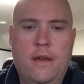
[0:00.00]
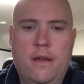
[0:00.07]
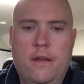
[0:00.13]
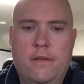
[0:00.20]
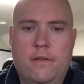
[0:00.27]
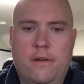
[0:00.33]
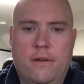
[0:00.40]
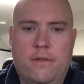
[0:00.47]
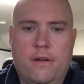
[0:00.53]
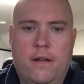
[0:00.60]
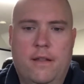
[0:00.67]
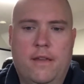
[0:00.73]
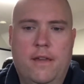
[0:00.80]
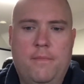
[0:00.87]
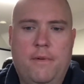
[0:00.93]
So trying to
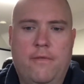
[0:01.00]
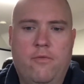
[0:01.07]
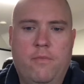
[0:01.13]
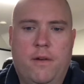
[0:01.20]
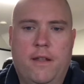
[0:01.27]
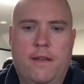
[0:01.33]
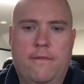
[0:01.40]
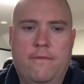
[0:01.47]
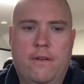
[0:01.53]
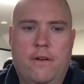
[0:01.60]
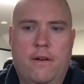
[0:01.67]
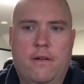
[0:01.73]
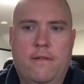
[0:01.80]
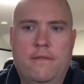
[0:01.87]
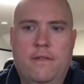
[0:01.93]
keep everybody
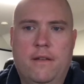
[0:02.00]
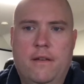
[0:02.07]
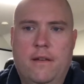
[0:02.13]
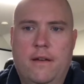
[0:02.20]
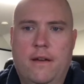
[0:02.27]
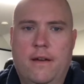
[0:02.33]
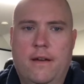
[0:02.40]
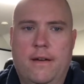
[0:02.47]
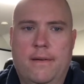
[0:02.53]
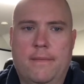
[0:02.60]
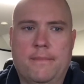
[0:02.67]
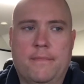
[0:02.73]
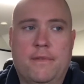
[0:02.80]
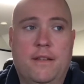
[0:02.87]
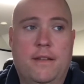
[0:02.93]
involved.
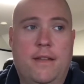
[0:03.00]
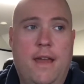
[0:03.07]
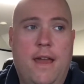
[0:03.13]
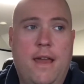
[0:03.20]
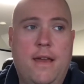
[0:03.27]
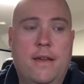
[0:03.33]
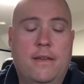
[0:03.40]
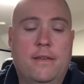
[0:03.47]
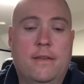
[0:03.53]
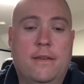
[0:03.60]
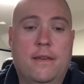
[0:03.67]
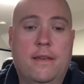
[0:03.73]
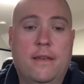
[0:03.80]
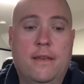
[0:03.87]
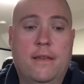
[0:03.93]
Today's
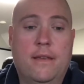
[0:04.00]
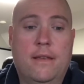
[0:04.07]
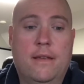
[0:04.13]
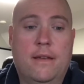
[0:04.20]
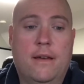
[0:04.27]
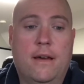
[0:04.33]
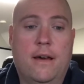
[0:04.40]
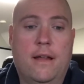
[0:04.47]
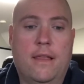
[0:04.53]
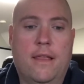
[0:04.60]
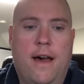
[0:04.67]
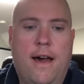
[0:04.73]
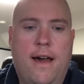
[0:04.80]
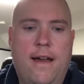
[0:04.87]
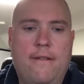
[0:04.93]

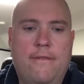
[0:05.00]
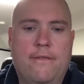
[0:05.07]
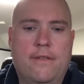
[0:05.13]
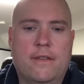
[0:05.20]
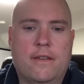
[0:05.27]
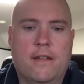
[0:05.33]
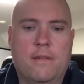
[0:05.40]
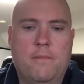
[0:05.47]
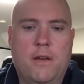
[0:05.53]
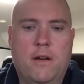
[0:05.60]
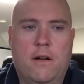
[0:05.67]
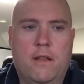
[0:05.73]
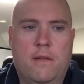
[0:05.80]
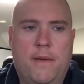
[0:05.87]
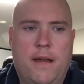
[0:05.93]
live is going to be
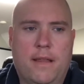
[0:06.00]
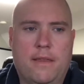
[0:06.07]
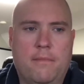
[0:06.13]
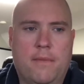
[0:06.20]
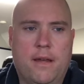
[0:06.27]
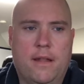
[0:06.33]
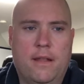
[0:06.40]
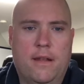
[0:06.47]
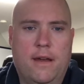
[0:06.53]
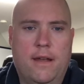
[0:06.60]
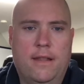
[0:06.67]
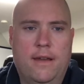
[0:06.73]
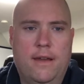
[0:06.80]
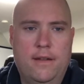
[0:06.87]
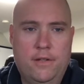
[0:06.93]
all about the Megalodon
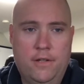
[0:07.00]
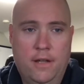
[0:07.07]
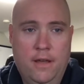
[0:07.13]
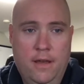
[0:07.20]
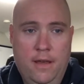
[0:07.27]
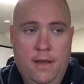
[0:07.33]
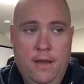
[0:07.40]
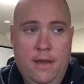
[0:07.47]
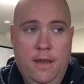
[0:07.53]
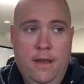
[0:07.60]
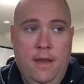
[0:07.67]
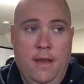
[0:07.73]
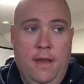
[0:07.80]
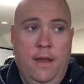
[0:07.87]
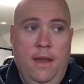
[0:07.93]
Ledge
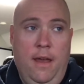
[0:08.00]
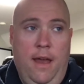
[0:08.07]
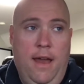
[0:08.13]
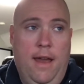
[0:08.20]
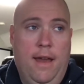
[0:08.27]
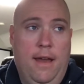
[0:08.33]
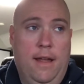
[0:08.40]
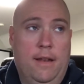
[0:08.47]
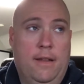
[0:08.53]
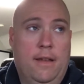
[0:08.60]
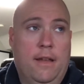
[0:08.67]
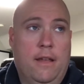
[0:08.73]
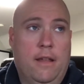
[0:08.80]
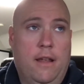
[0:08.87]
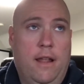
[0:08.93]
and
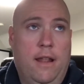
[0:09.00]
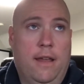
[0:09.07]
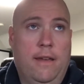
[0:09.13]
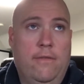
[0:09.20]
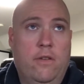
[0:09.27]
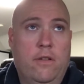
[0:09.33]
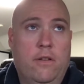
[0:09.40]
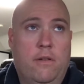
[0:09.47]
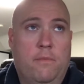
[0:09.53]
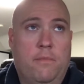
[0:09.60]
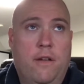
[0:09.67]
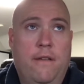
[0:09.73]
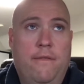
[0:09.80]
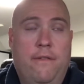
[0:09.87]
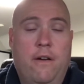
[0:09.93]
kind of give you a little
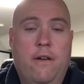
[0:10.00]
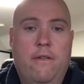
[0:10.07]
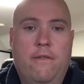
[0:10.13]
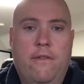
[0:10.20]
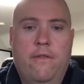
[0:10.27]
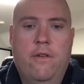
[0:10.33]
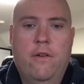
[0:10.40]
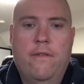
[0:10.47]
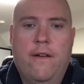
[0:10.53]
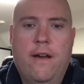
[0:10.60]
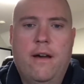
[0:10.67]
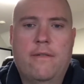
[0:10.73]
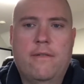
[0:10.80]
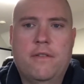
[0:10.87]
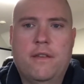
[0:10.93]
brief overview of how
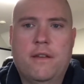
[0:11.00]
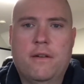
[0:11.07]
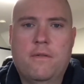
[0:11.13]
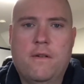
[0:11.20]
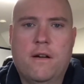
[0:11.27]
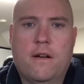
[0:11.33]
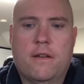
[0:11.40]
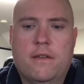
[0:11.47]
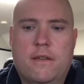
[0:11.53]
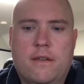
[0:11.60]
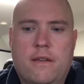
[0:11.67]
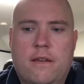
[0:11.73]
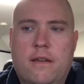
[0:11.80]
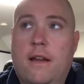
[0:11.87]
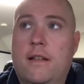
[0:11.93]
everything works.
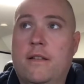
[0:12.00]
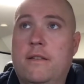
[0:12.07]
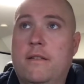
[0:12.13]
I